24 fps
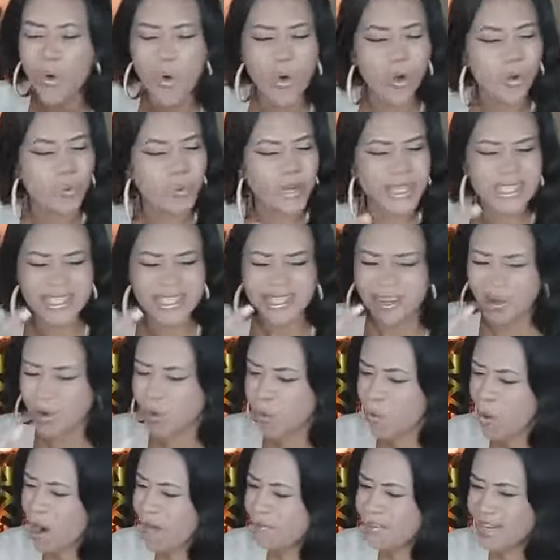Always
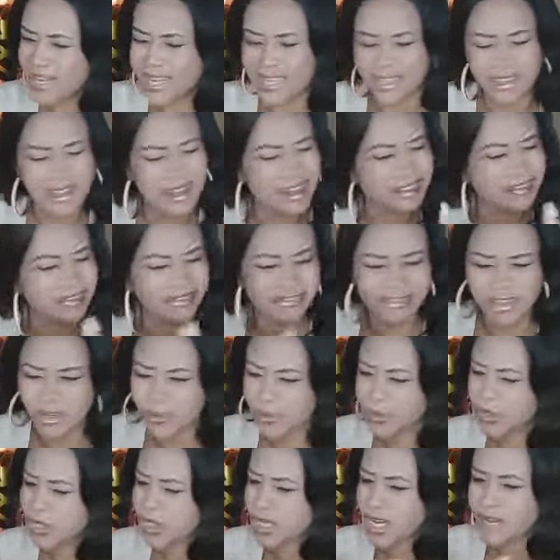quarreling,
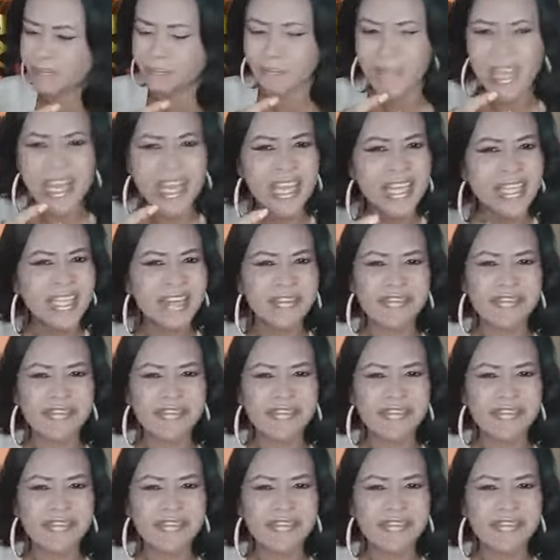confusion.